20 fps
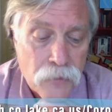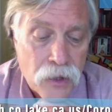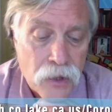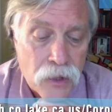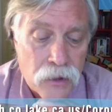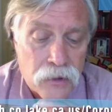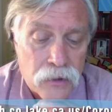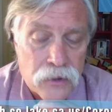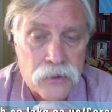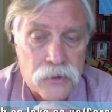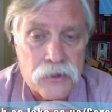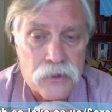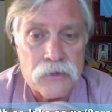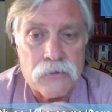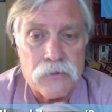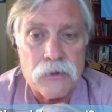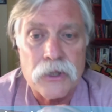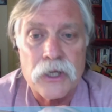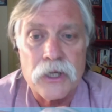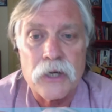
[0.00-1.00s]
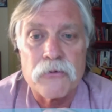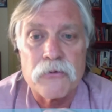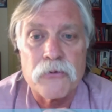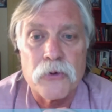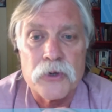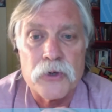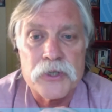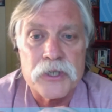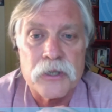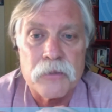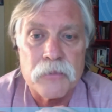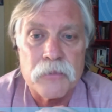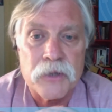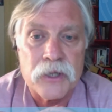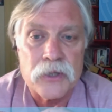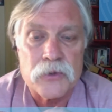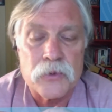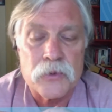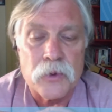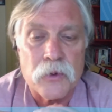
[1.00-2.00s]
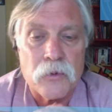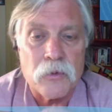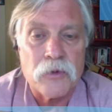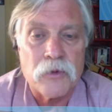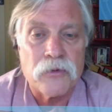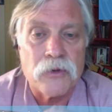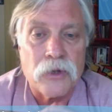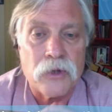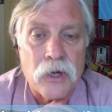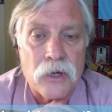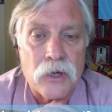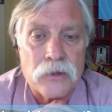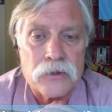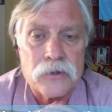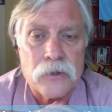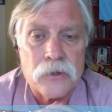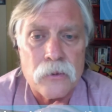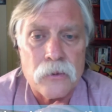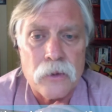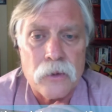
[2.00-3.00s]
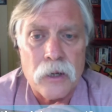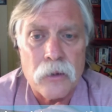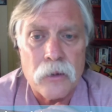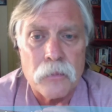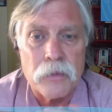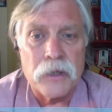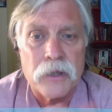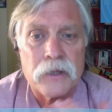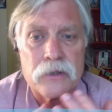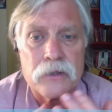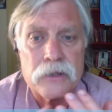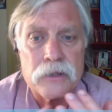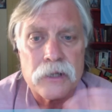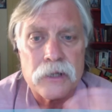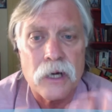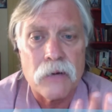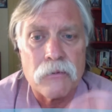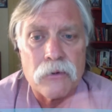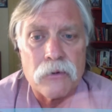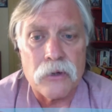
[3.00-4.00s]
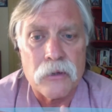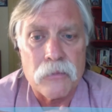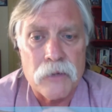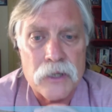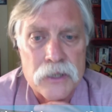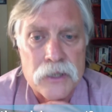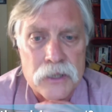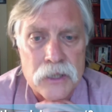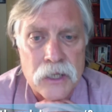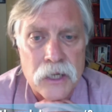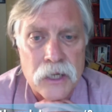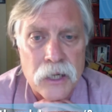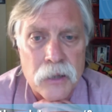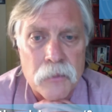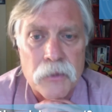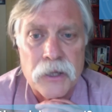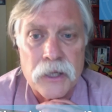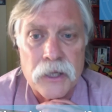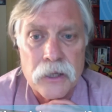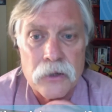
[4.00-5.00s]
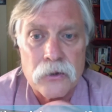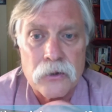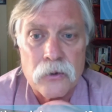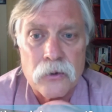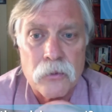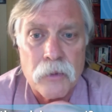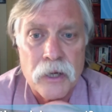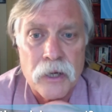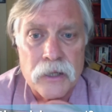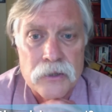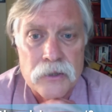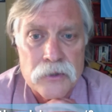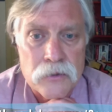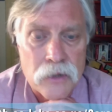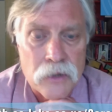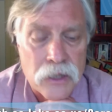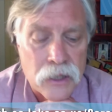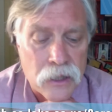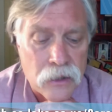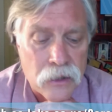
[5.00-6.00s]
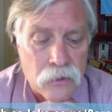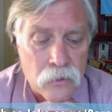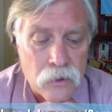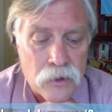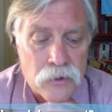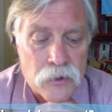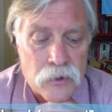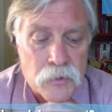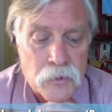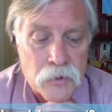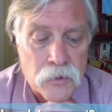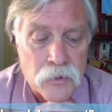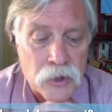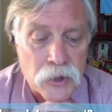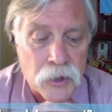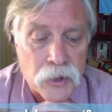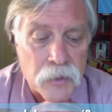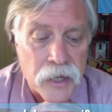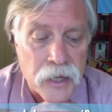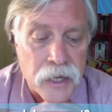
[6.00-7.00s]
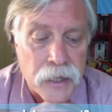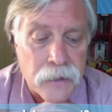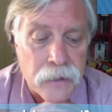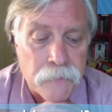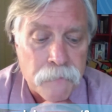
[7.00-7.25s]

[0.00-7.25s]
This is really unfortunate because we were moving along so well, but there's not really much that anybody could do about this right now. The weather's been really bad.